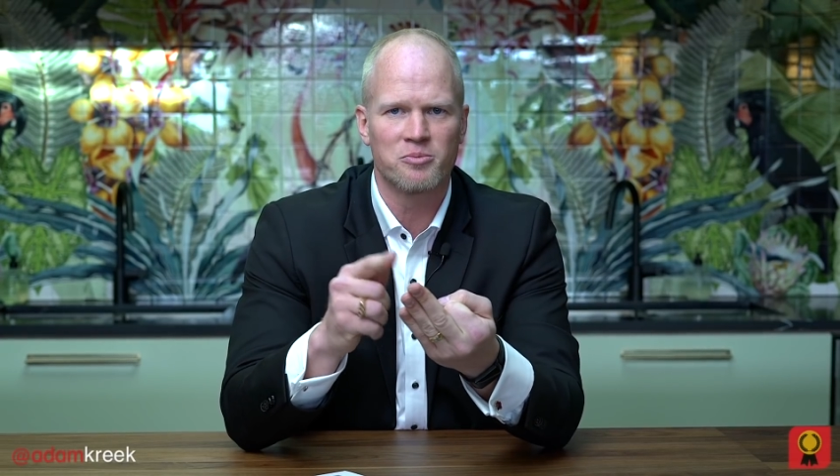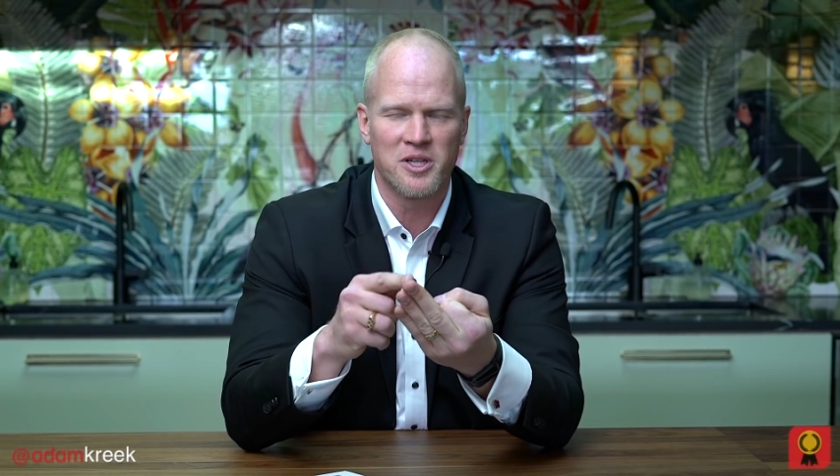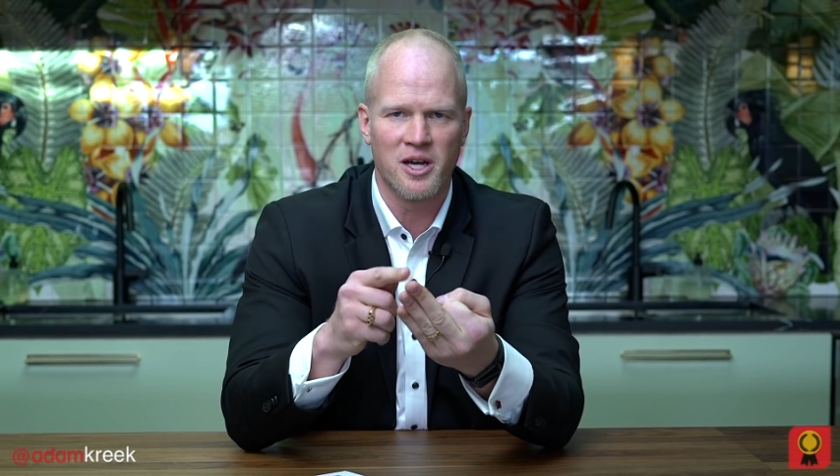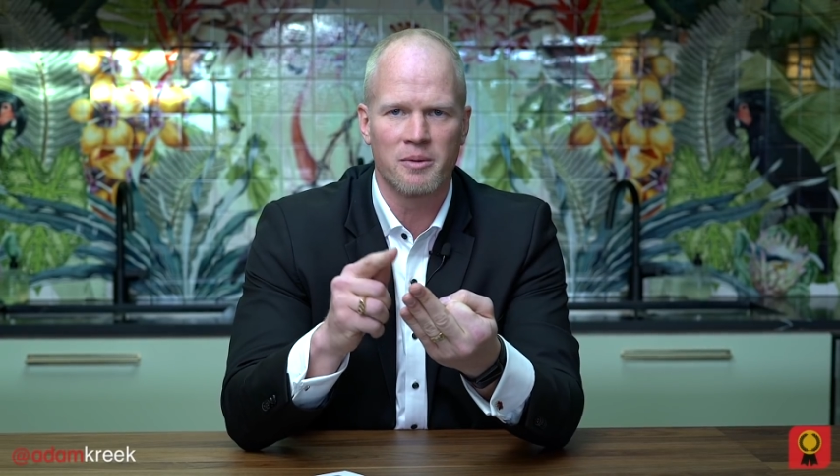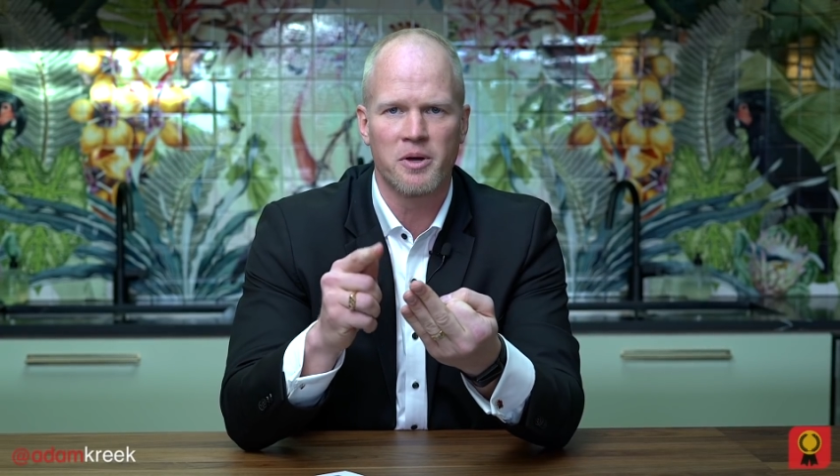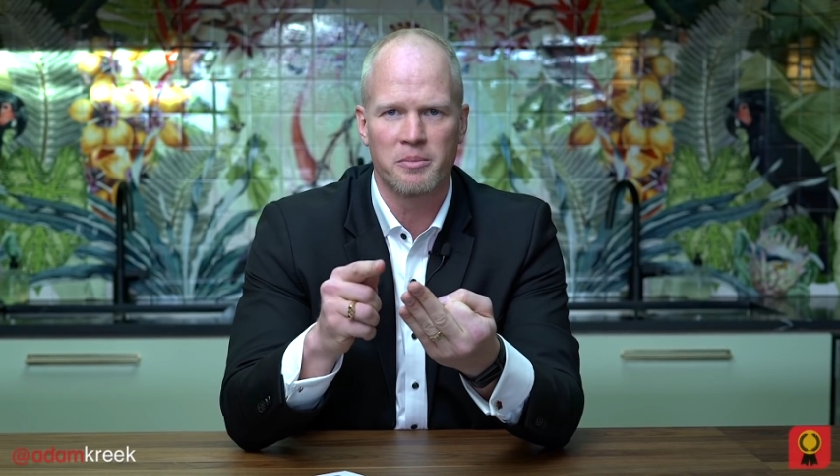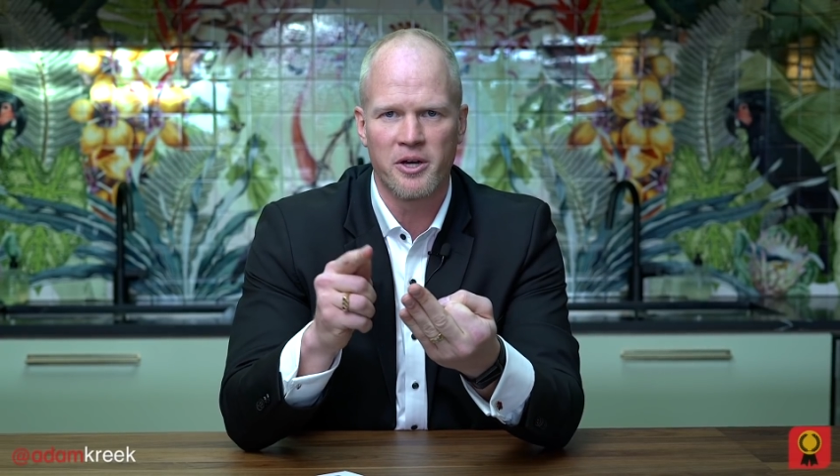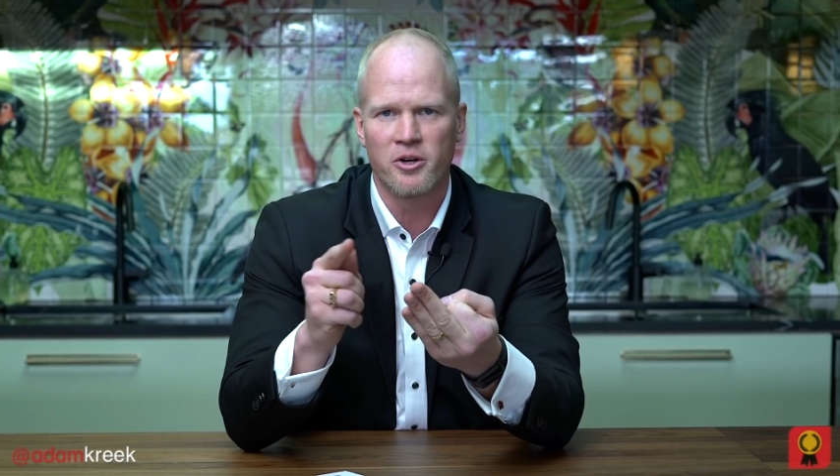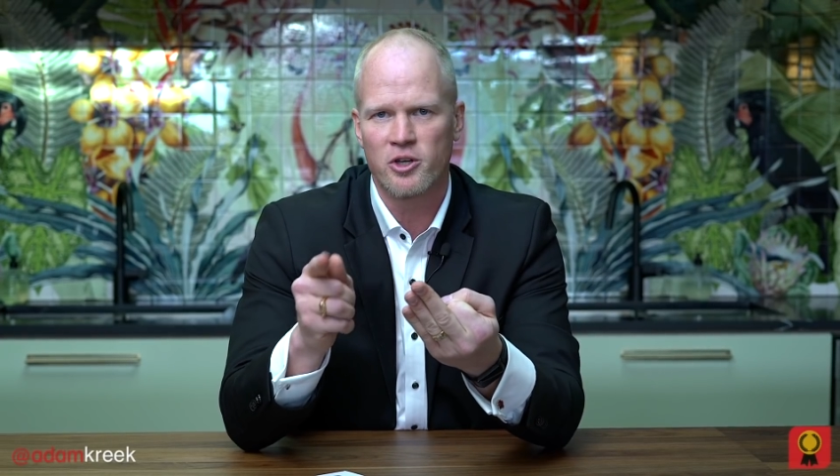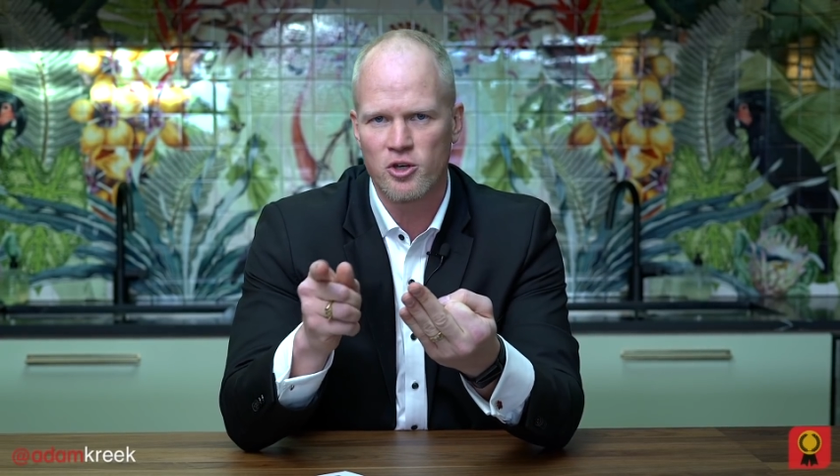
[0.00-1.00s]
become a
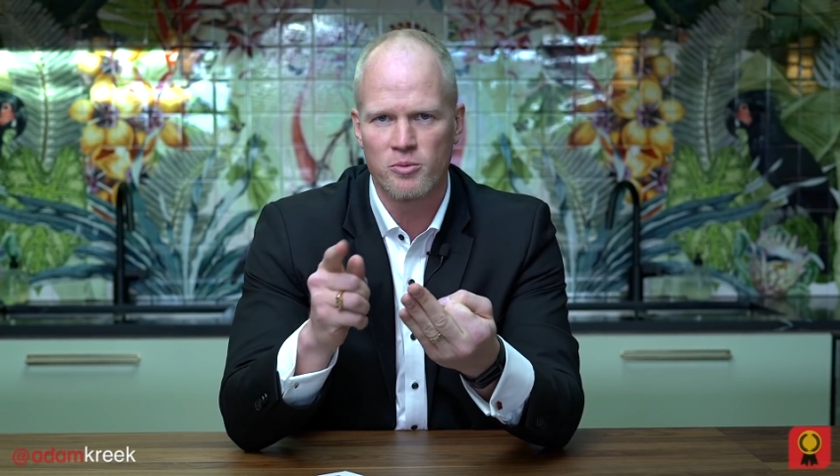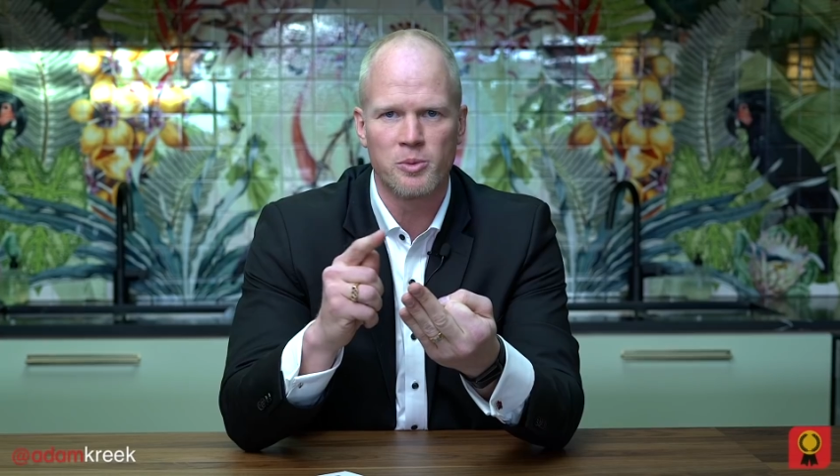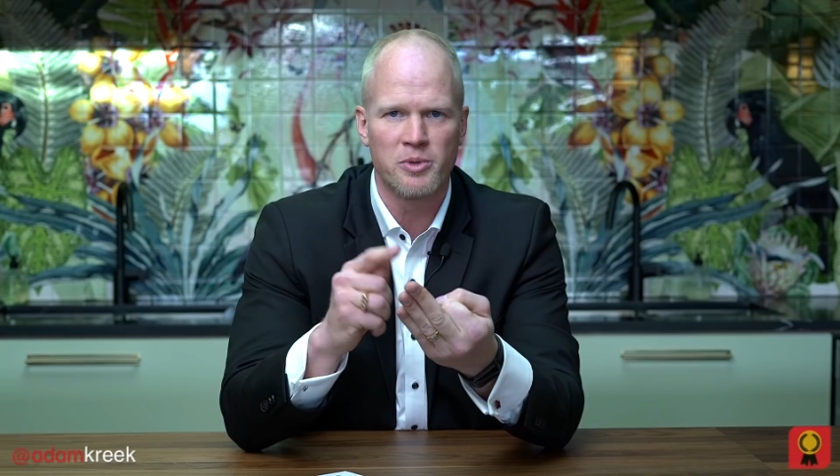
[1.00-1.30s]
better human,